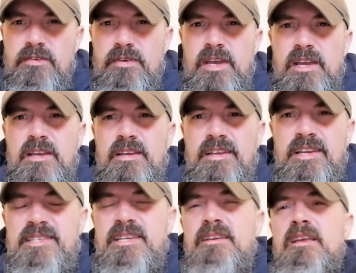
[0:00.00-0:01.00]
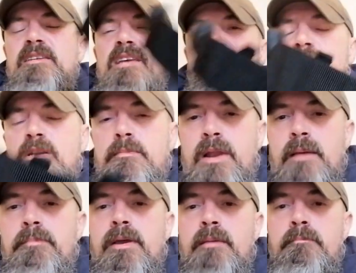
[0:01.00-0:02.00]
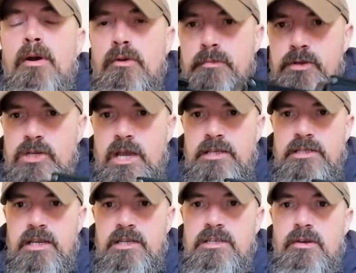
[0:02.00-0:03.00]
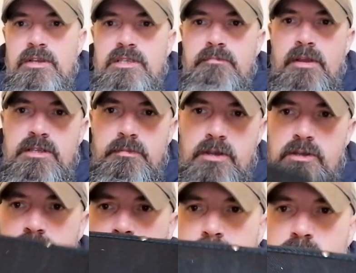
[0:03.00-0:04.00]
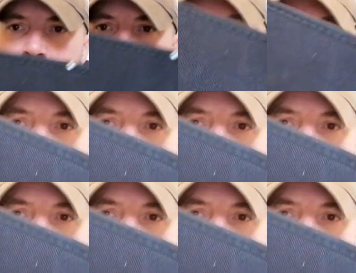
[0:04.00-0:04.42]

of it, it's actually the Black Bear Bowie machete, so it's meant to be a machete